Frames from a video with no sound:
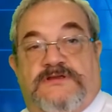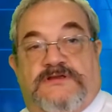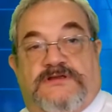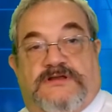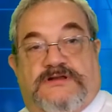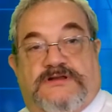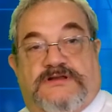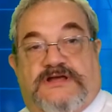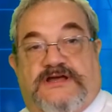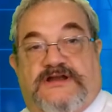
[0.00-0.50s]

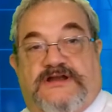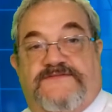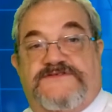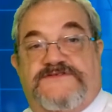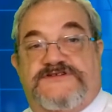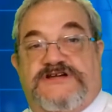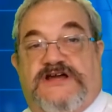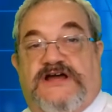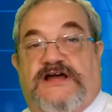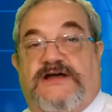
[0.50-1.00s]
A lot of
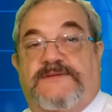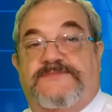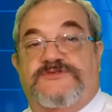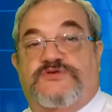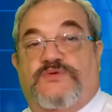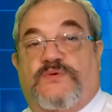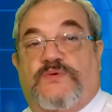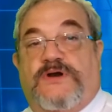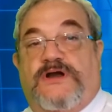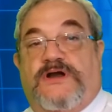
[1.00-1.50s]

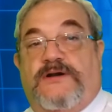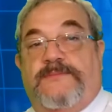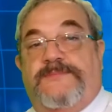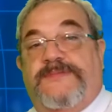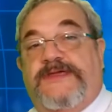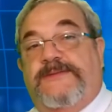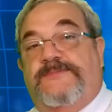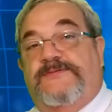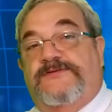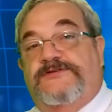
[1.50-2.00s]
jobs require
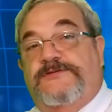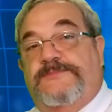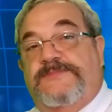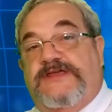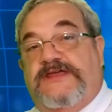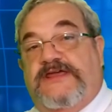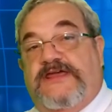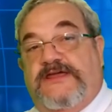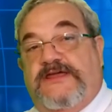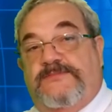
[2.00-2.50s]
people to
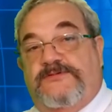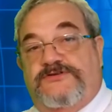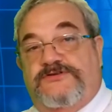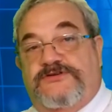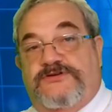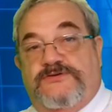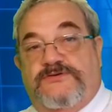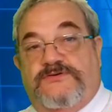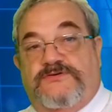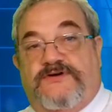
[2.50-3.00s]
be able
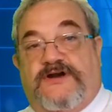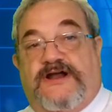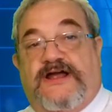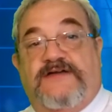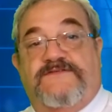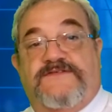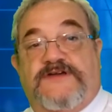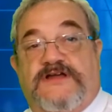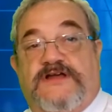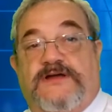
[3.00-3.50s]
to
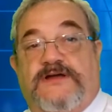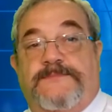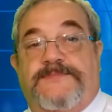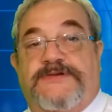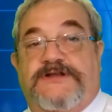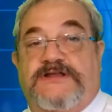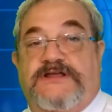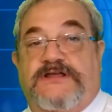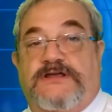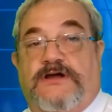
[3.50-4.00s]
drive a
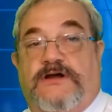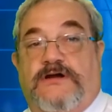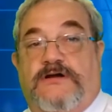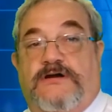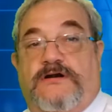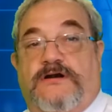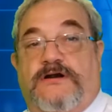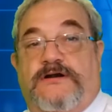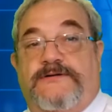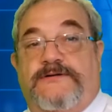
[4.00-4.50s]
company
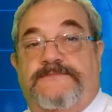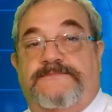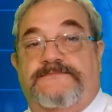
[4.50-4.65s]
car.